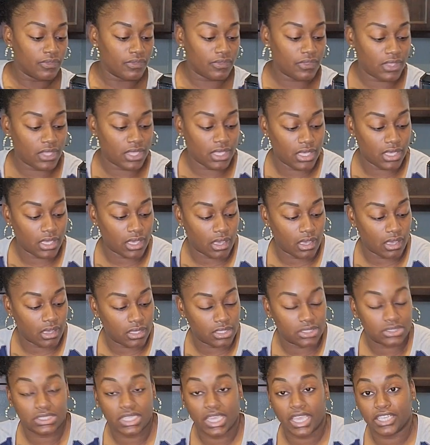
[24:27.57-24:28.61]
the
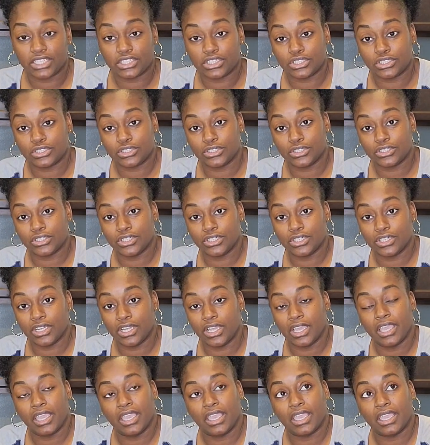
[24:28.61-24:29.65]
texture
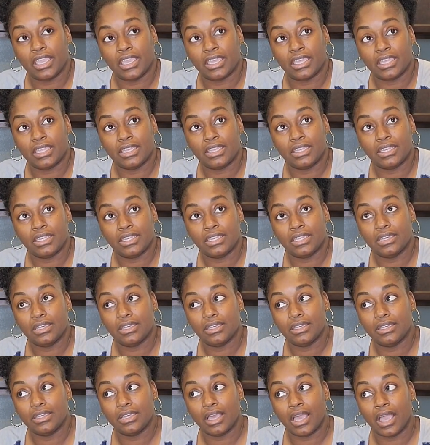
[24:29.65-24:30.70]
and
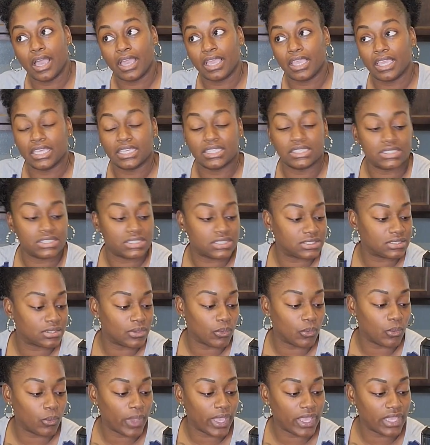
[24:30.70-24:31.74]
I guess
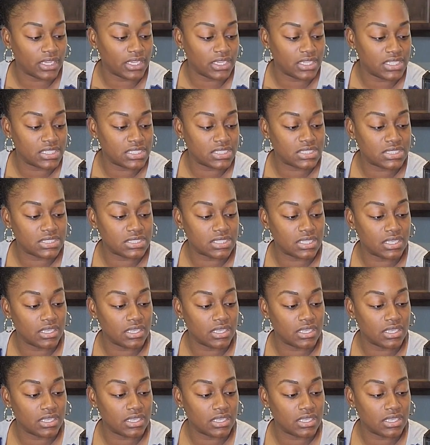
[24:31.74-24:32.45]
wetness